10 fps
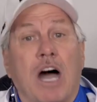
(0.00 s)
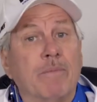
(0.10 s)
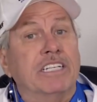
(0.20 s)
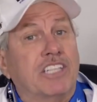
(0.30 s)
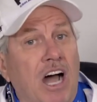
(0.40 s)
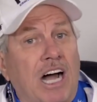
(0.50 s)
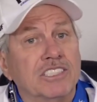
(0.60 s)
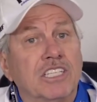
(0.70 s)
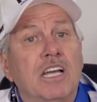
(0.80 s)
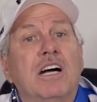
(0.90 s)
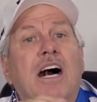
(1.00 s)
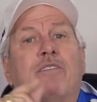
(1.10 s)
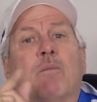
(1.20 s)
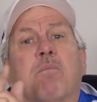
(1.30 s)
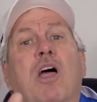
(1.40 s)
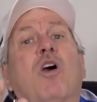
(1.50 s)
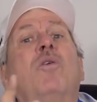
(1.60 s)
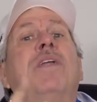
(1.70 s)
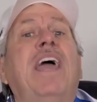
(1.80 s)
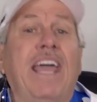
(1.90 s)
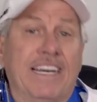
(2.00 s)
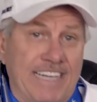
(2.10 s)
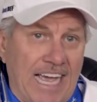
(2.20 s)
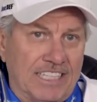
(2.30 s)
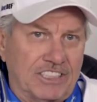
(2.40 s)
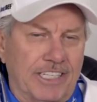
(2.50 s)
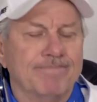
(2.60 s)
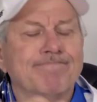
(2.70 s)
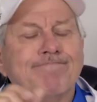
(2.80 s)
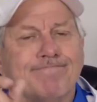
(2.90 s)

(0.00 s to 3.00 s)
common cause of a blown head gasket.